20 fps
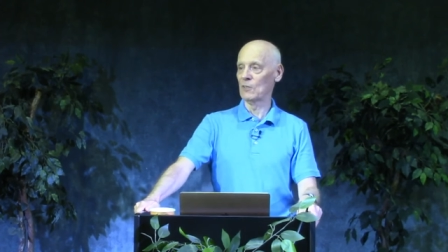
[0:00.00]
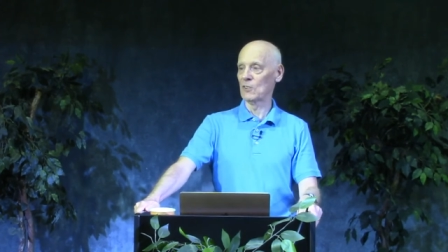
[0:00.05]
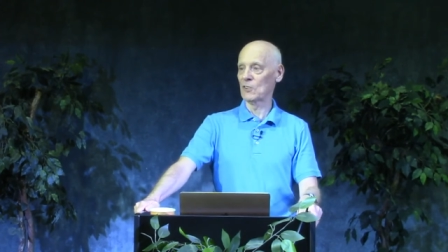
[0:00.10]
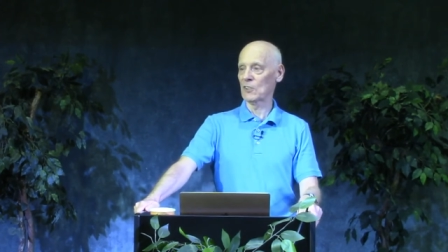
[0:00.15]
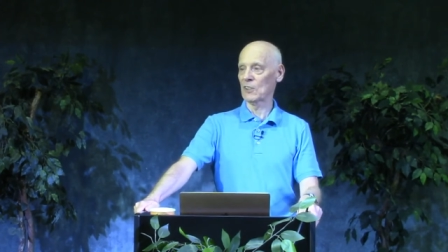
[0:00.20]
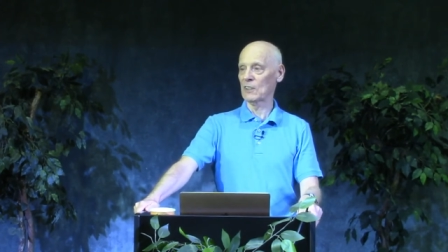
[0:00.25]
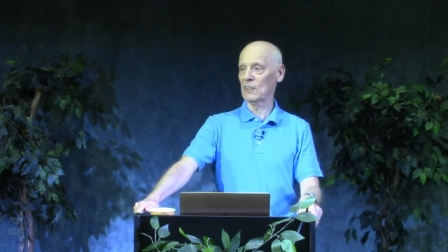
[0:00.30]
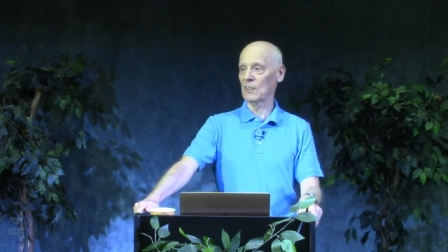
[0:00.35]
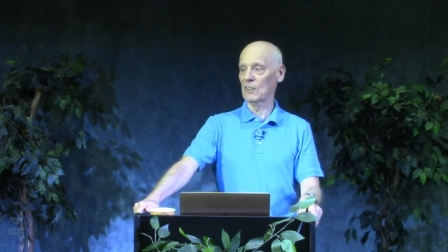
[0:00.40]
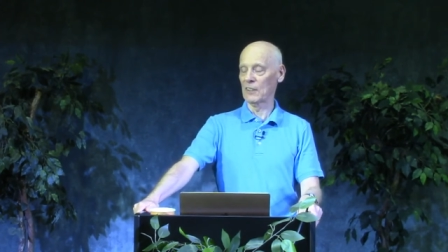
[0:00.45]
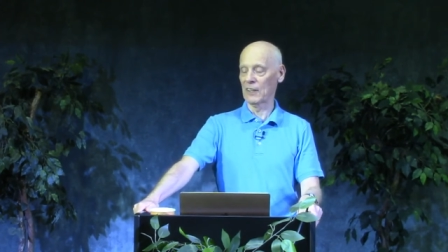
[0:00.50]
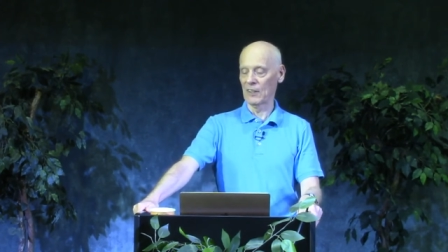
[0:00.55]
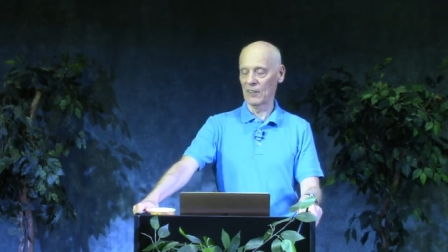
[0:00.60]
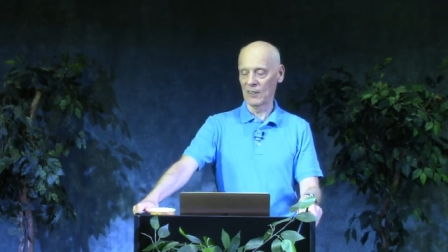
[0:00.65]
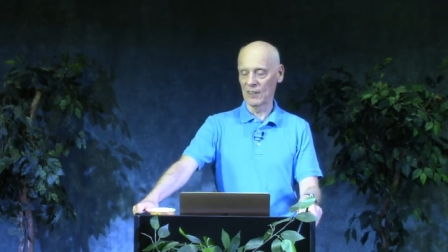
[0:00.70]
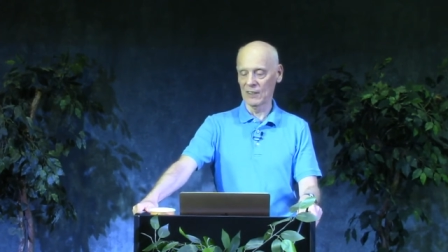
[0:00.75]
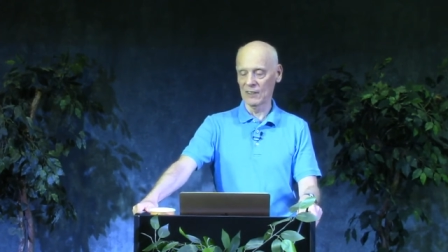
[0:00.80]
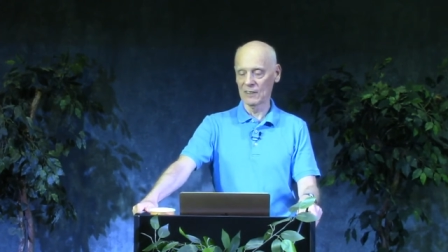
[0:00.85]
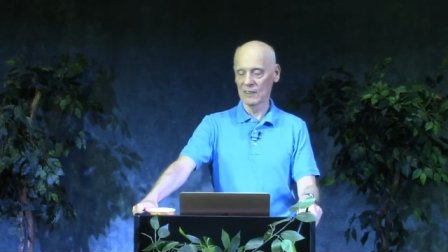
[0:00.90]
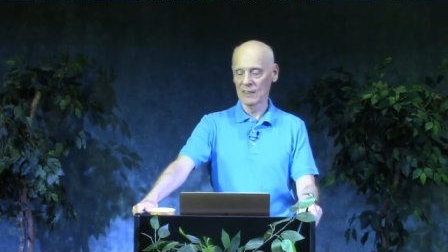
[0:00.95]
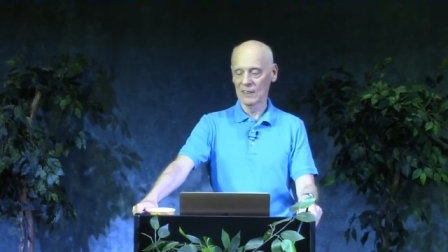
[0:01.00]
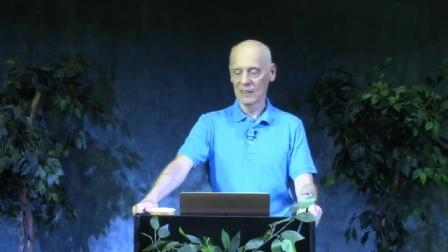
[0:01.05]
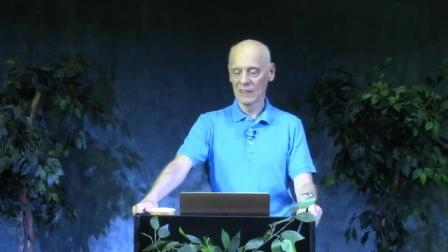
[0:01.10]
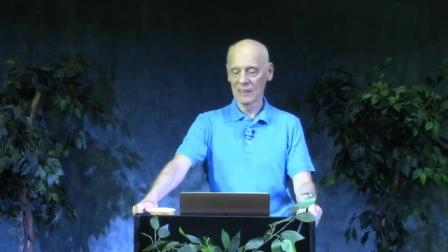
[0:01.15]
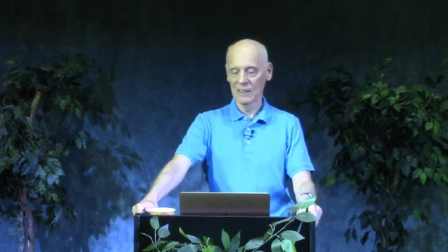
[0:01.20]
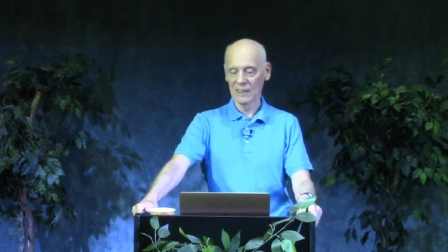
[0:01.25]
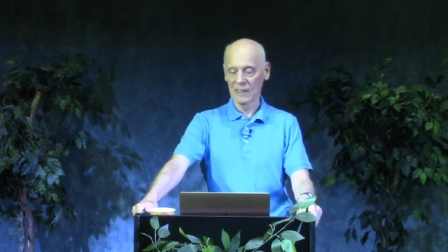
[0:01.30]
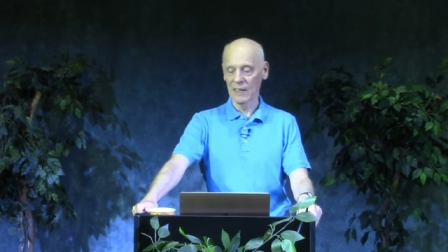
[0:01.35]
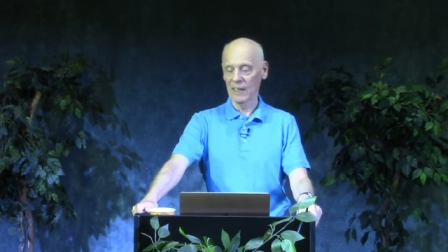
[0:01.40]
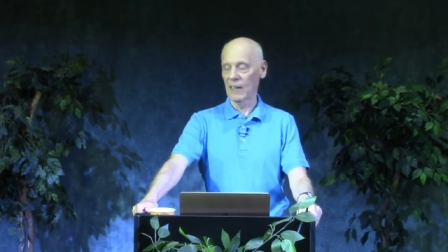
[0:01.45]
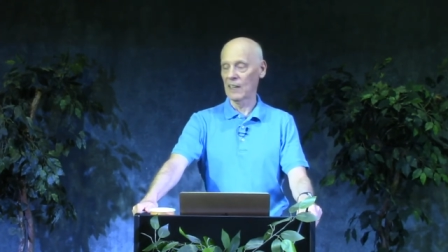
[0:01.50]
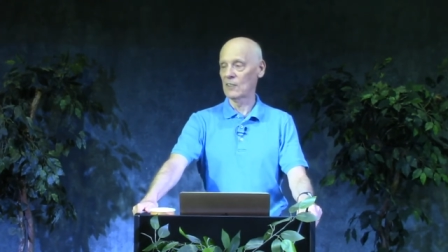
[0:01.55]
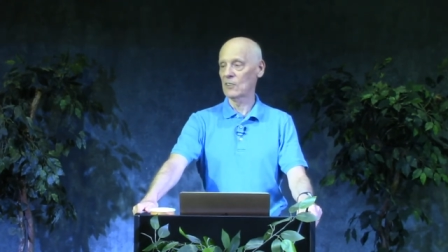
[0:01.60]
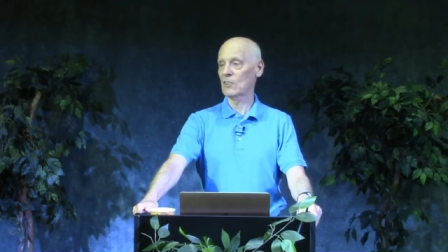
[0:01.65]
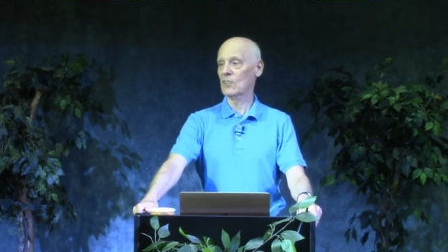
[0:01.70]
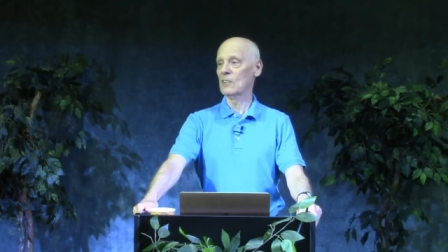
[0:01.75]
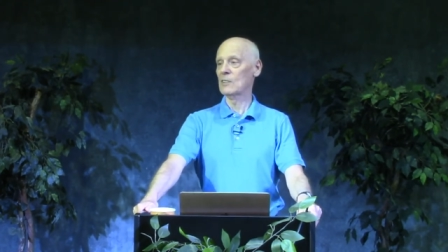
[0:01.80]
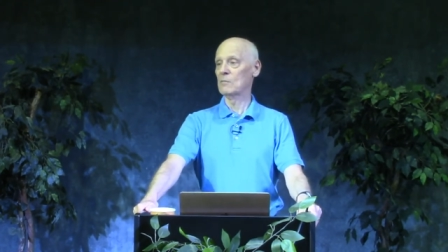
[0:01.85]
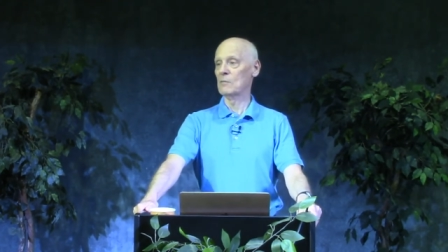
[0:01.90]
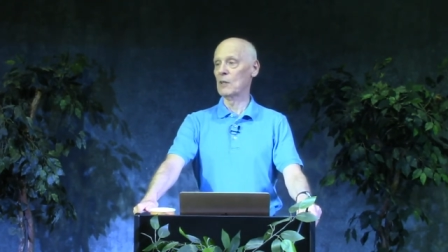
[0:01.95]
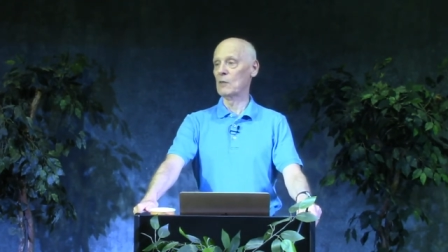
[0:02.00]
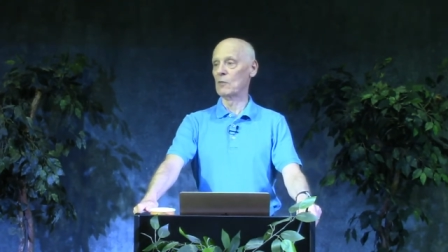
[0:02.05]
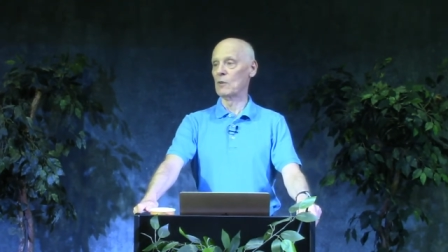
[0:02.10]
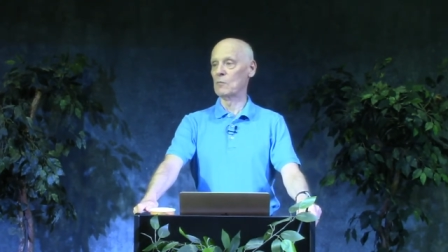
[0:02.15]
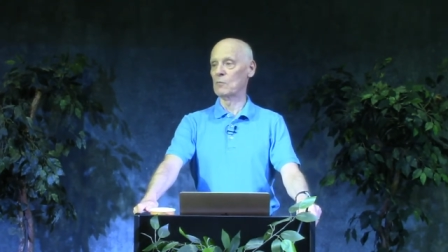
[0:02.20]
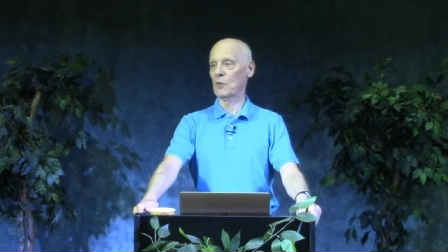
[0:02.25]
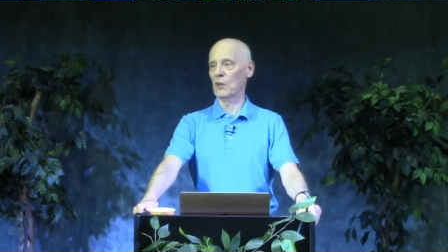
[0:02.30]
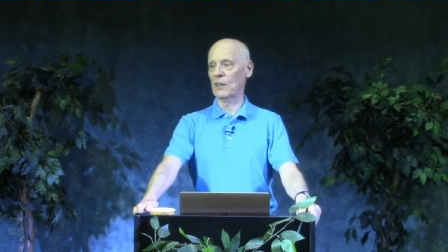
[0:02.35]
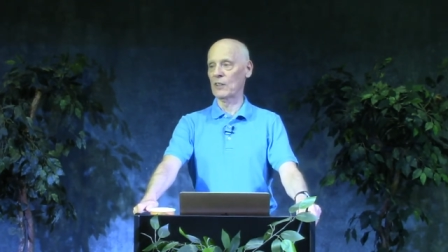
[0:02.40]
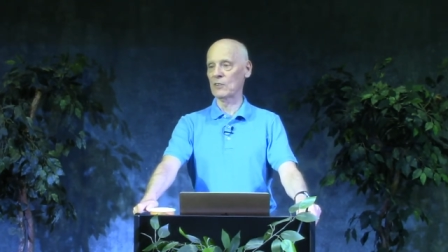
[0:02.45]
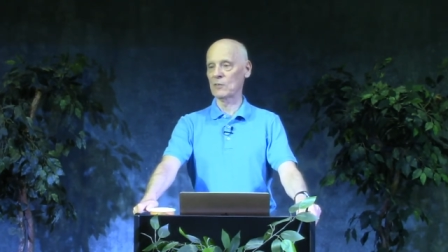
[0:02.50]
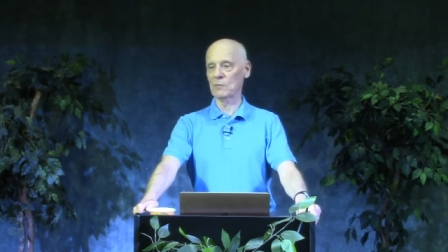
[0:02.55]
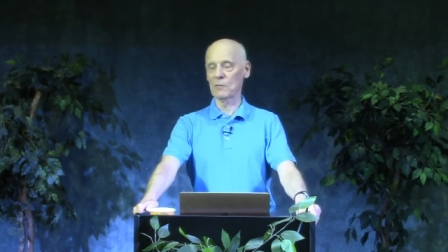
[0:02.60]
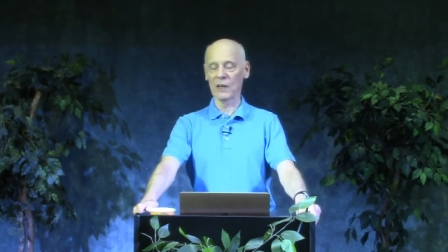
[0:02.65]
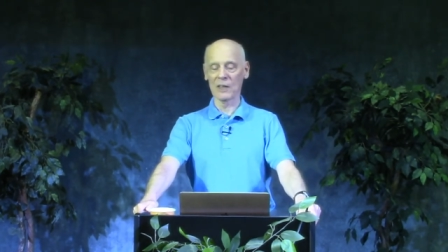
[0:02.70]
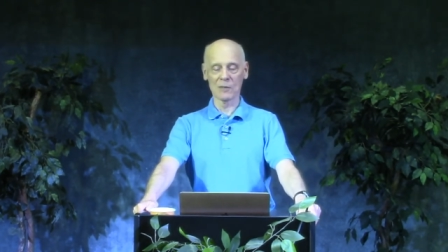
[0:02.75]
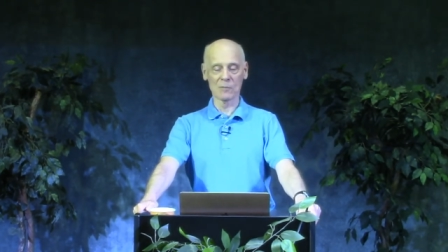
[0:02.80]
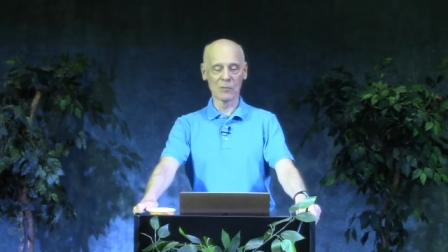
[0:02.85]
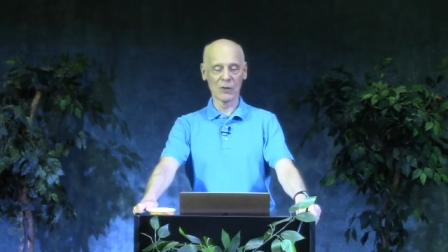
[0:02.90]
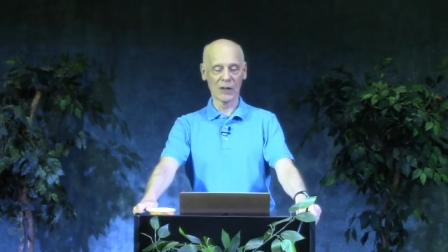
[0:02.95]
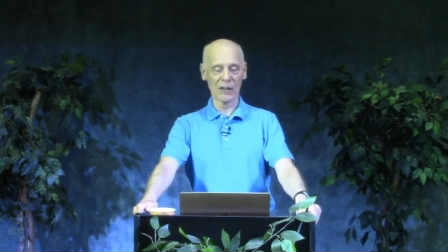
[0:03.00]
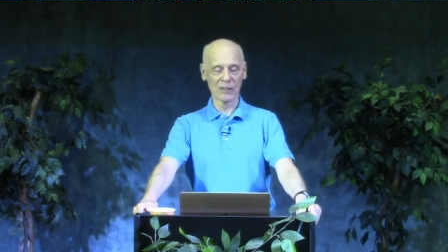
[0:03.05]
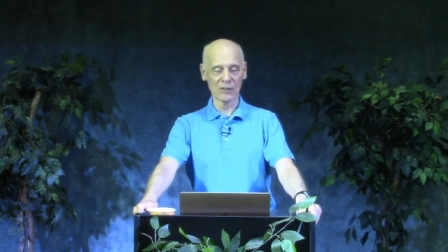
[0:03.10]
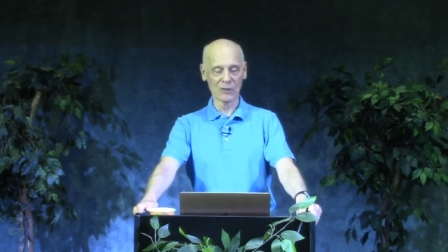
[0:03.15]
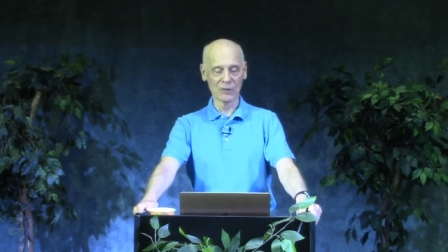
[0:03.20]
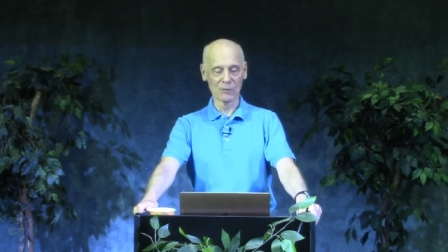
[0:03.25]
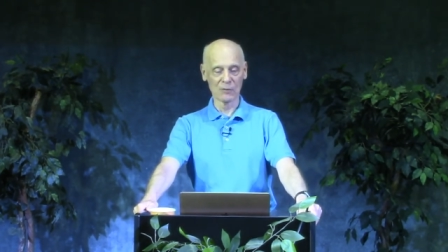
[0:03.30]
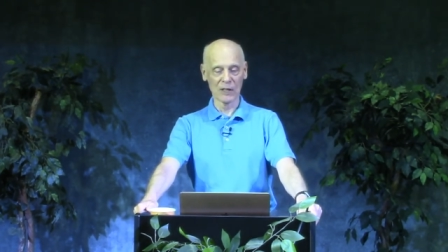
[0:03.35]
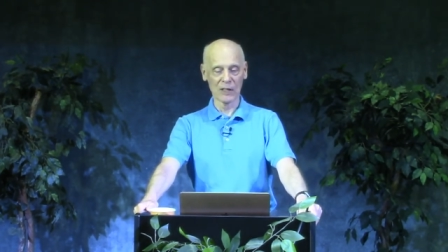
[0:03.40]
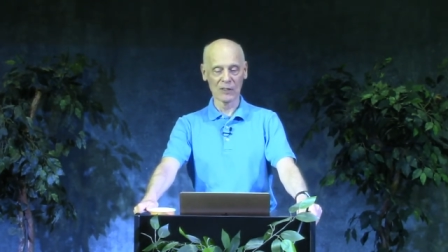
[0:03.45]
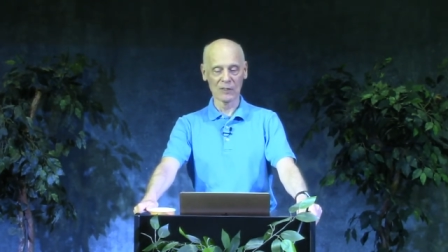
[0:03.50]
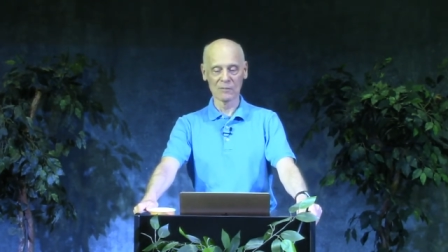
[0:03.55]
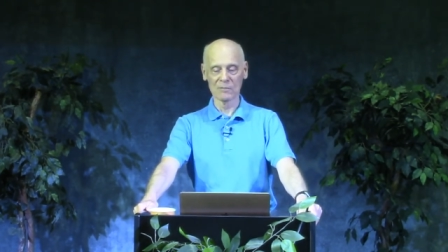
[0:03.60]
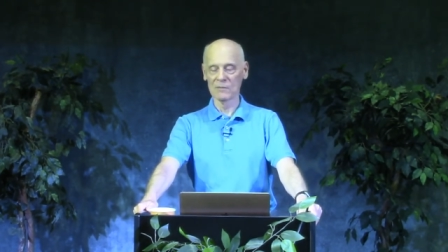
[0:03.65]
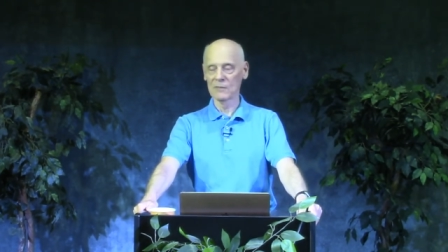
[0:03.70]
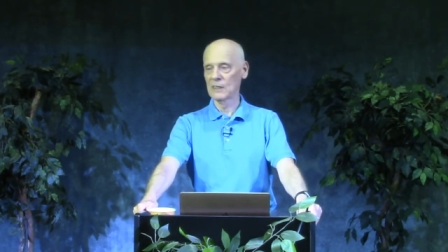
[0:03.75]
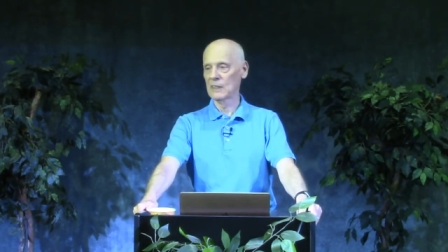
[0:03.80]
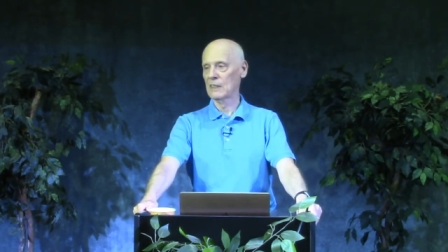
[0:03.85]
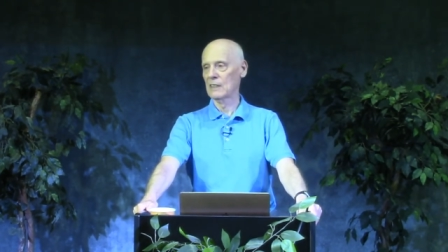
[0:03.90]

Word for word: a singularity, and it's going to be replaced by a brand new realm.